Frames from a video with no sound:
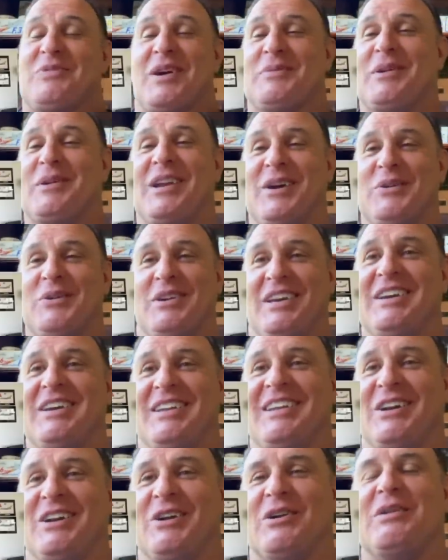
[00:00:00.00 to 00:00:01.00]
I mean, and
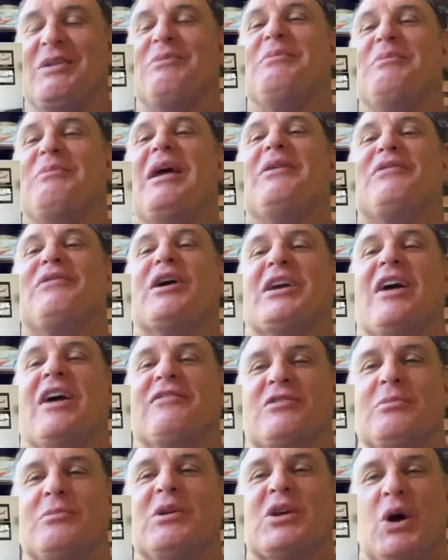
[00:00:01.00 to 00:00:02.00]
it made it very
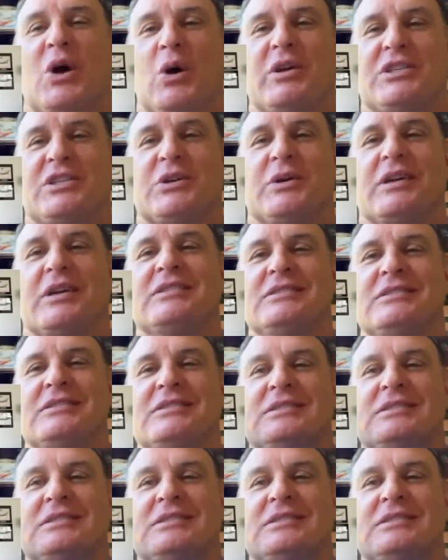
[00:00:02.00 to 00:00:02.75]
comfortable going to it.